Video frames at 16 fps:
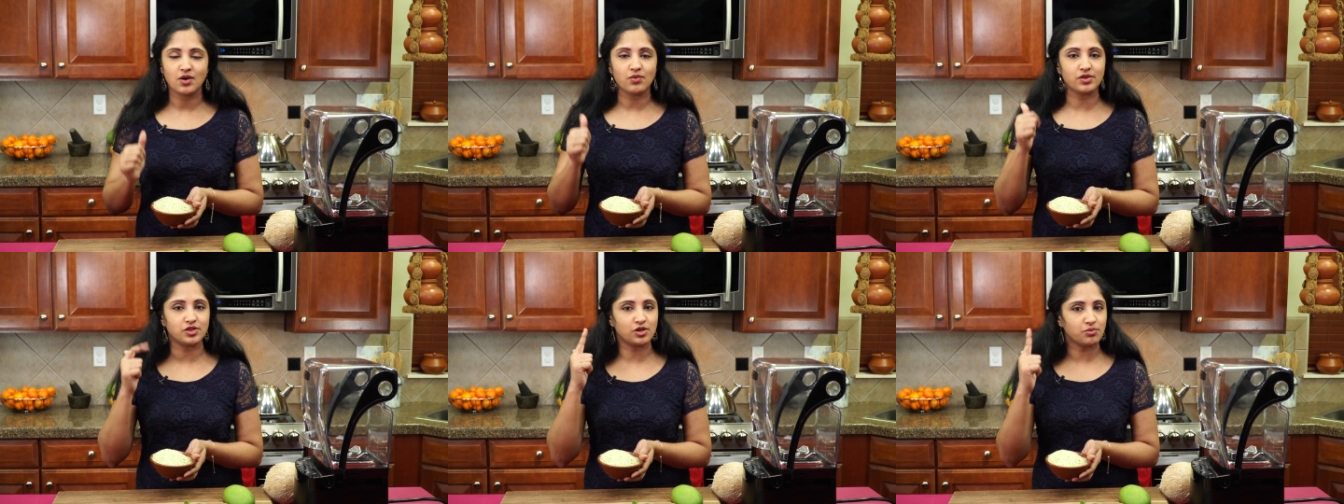
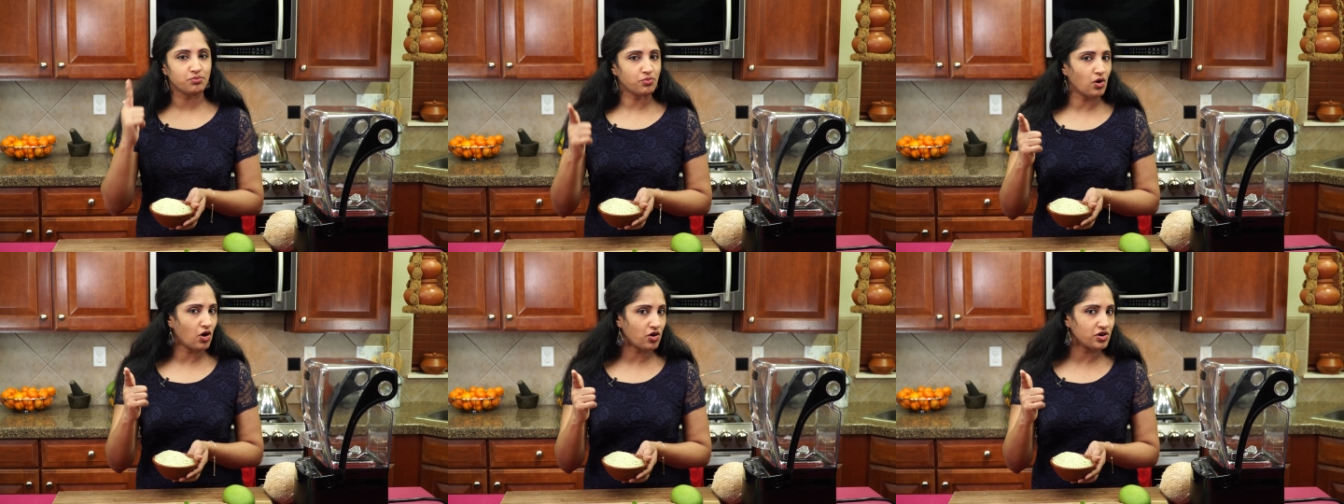With your
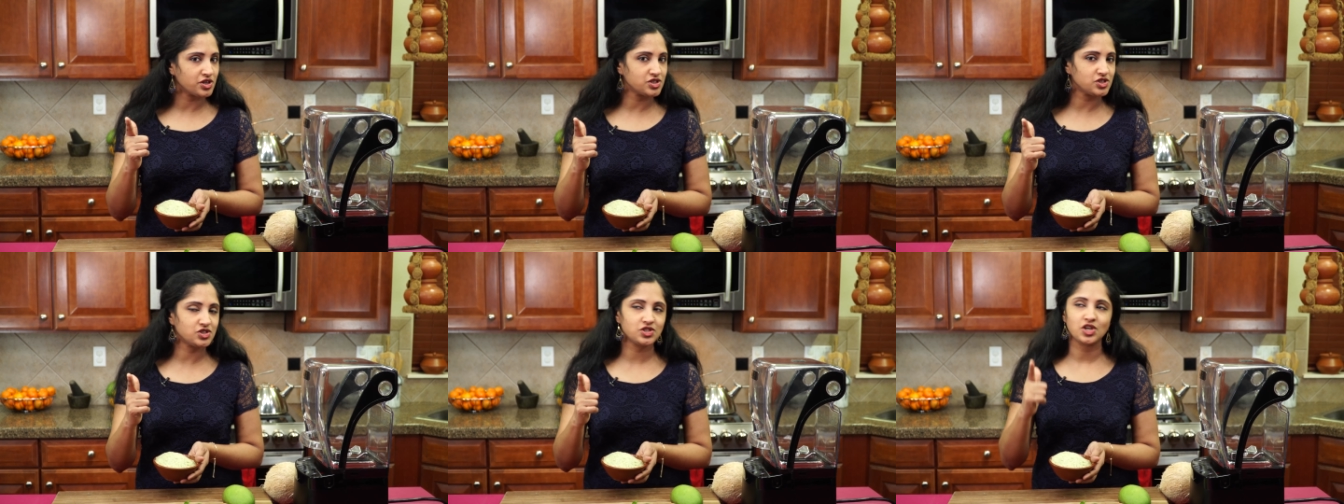
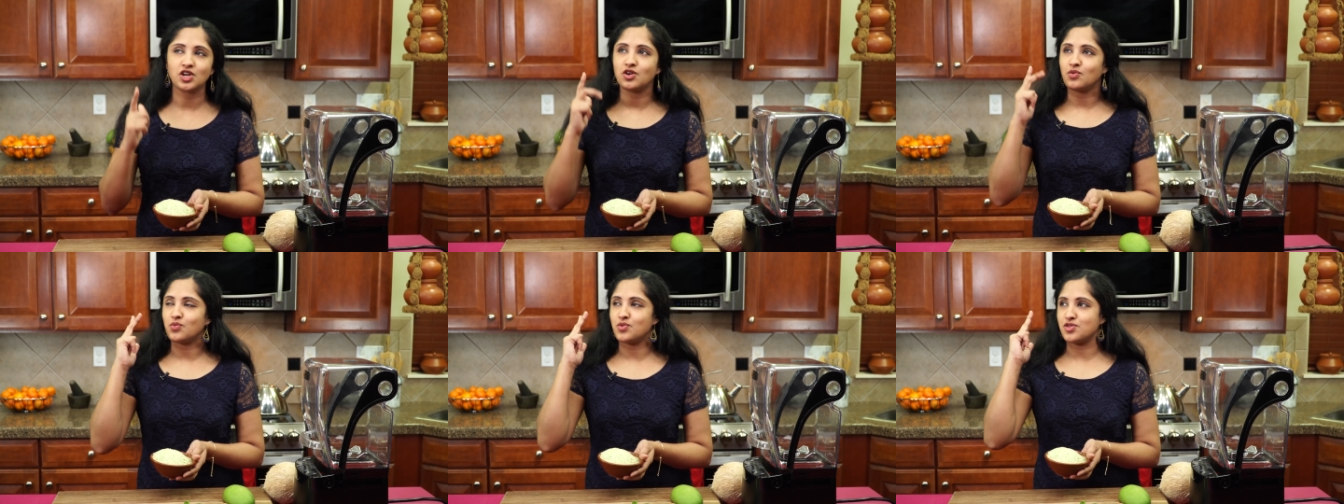porridge,
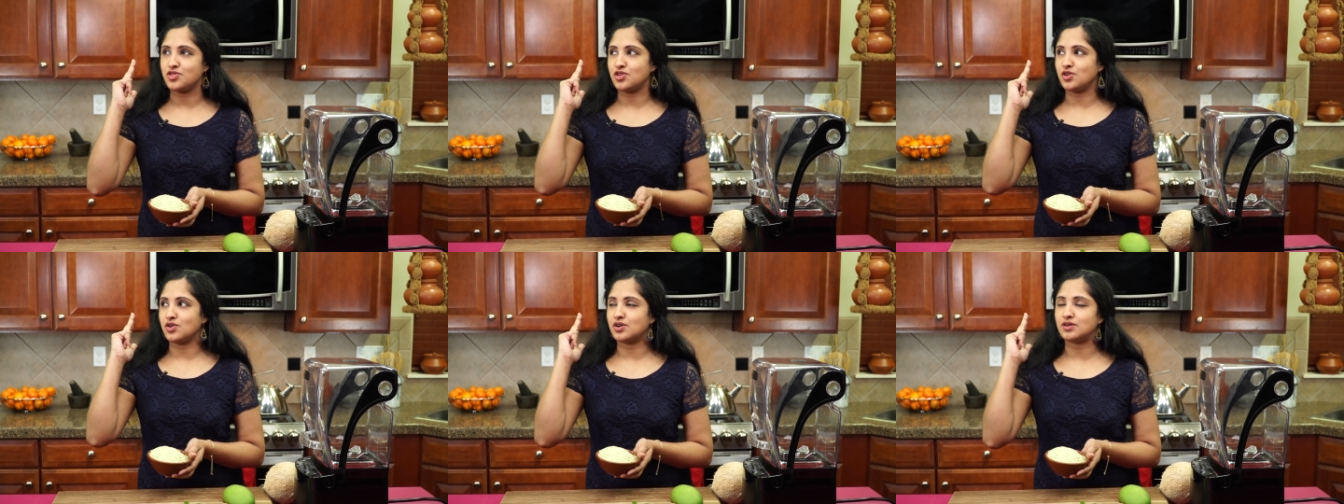
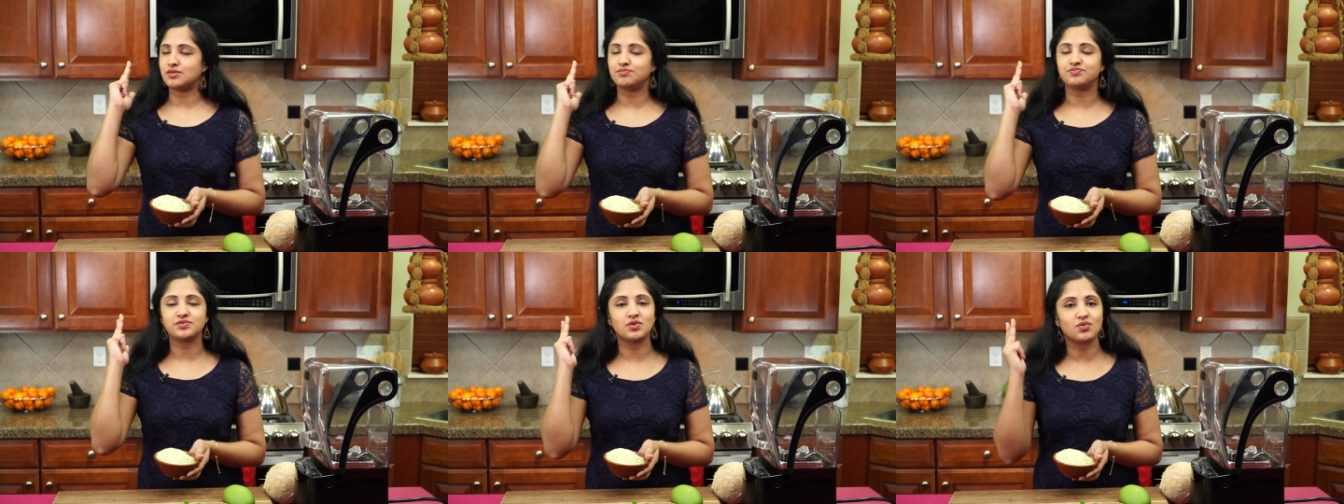with your
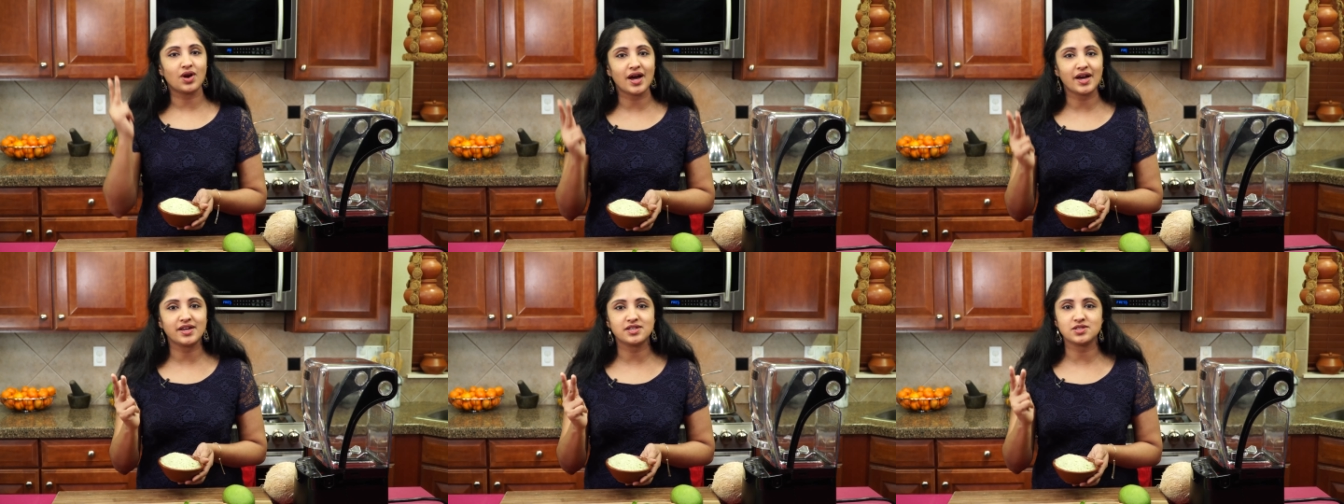
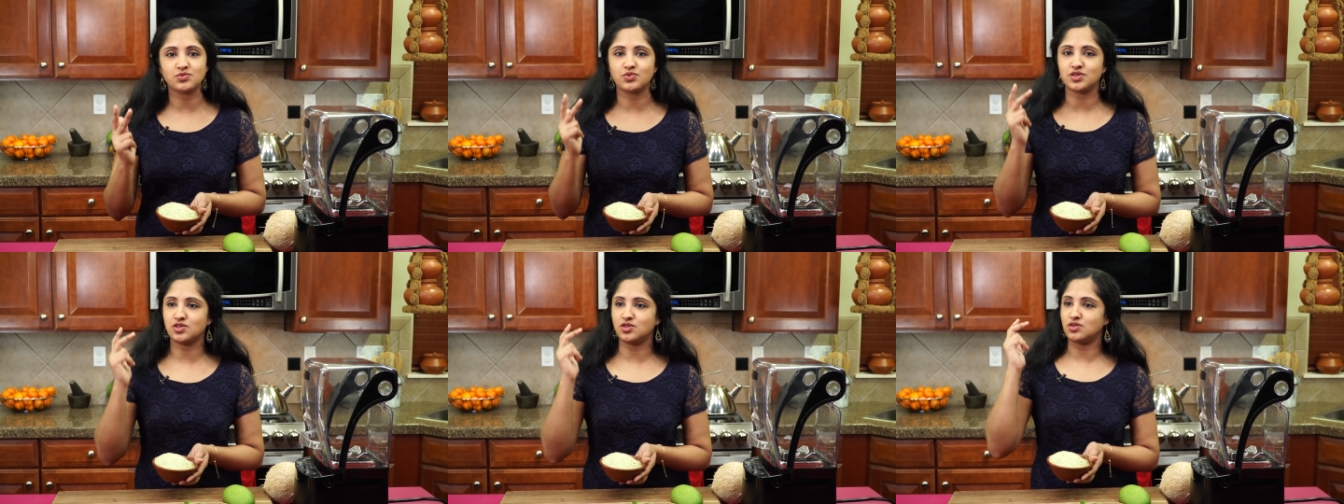
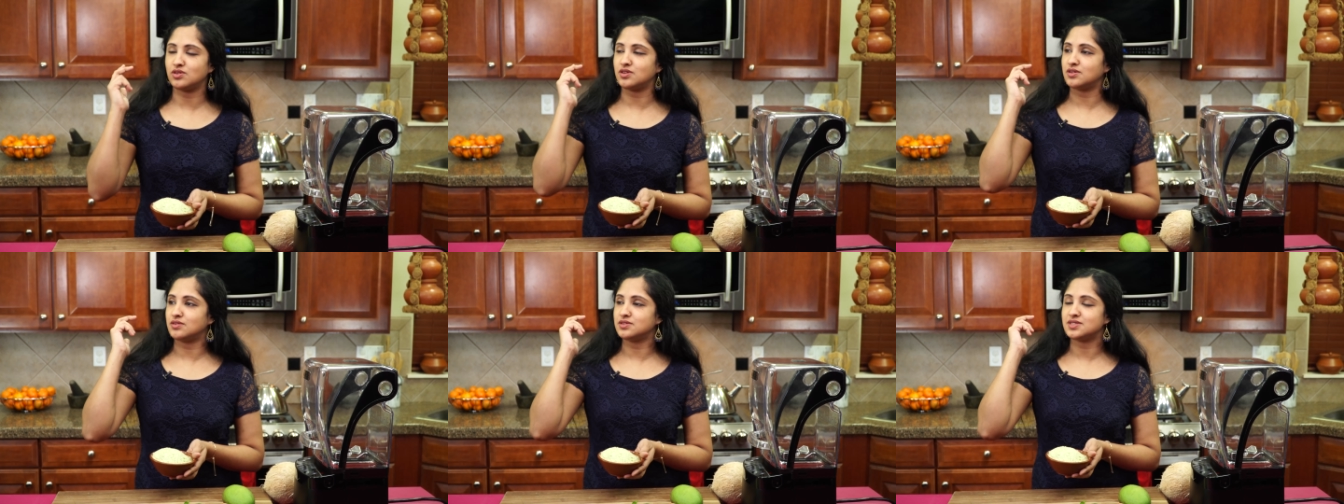rice, with
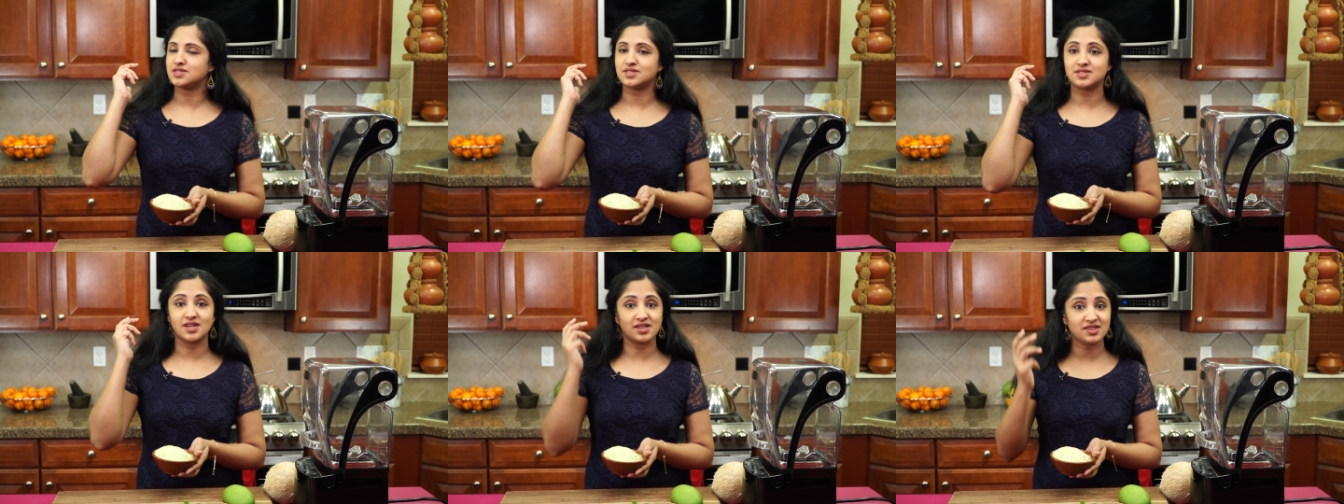your
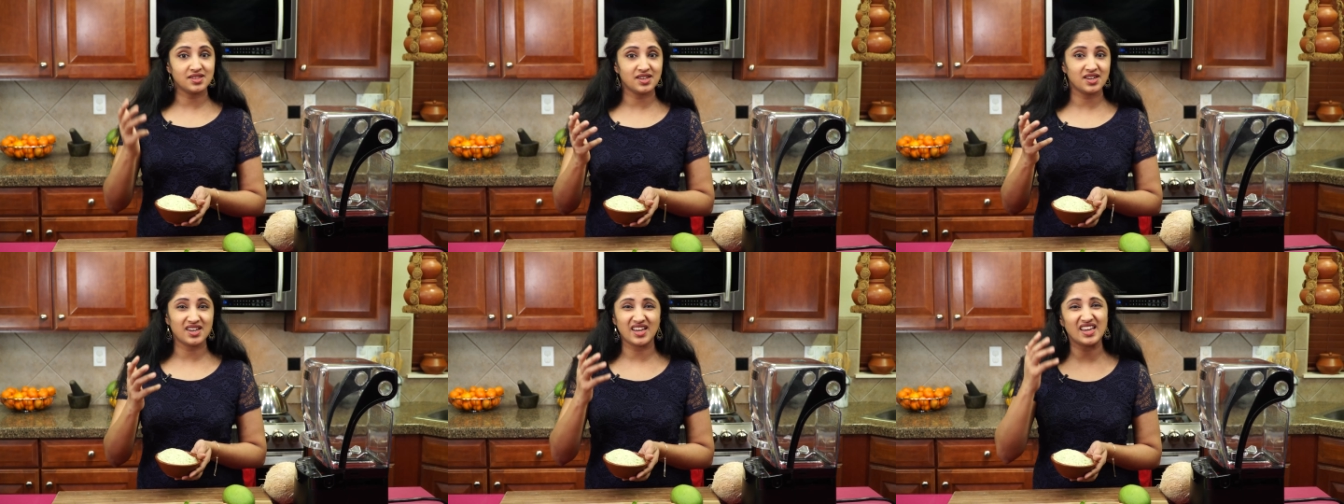
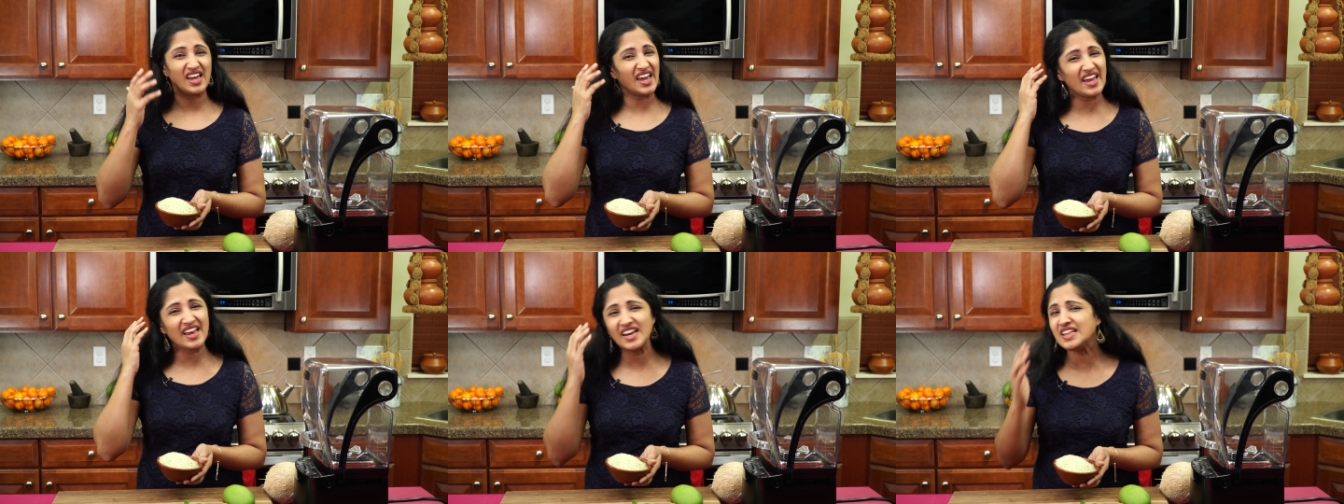sadhya,
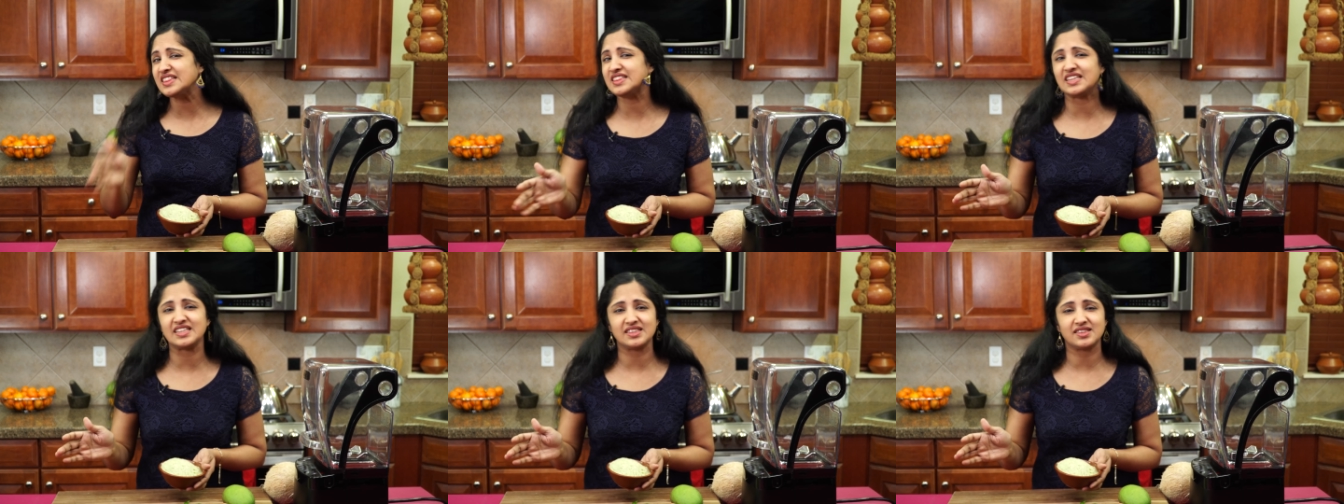
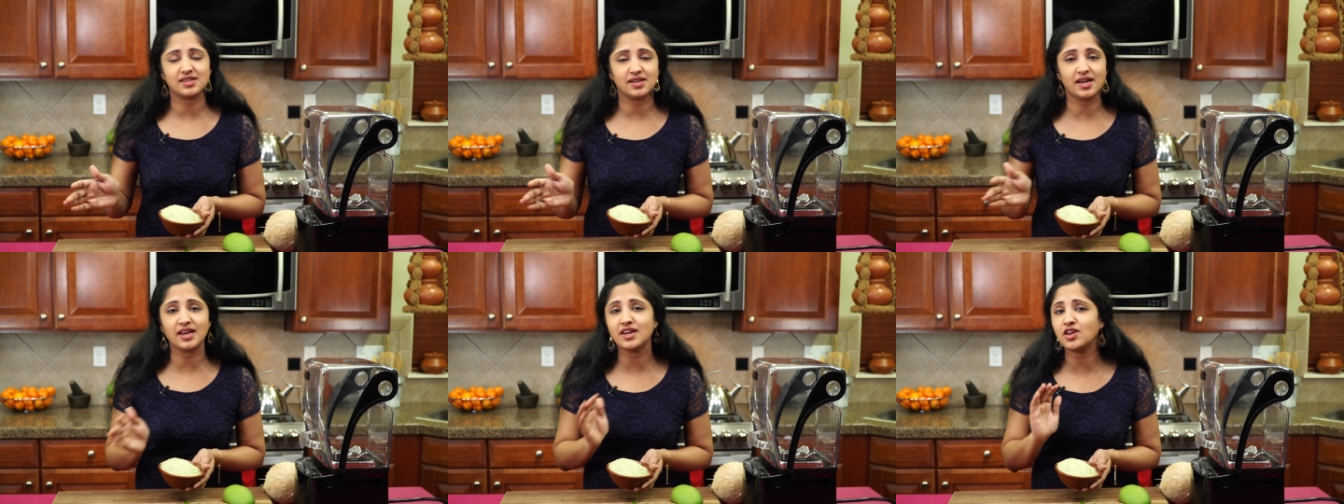anything,
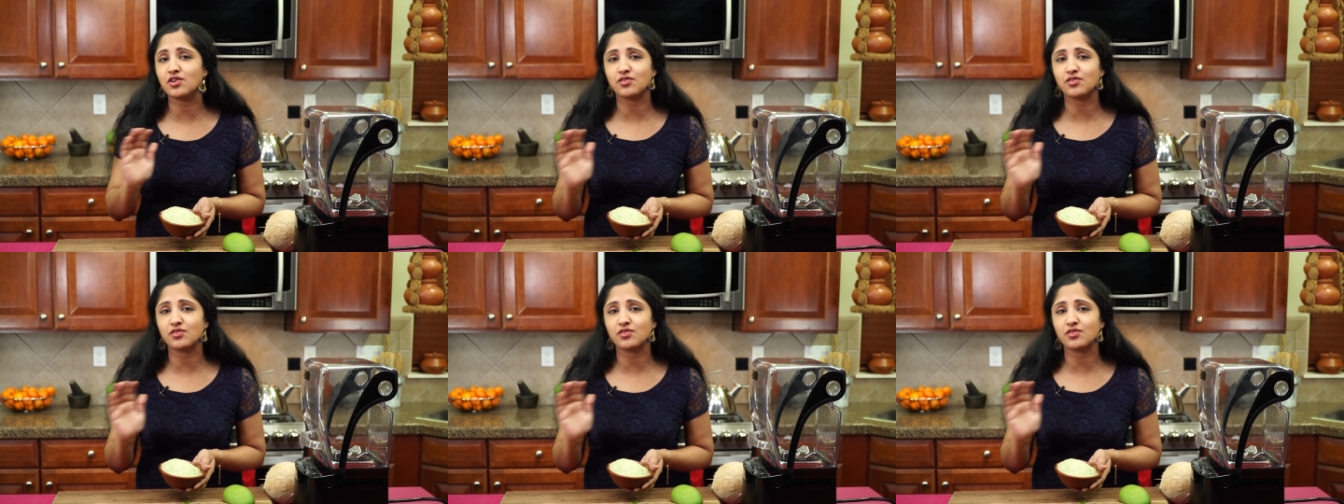any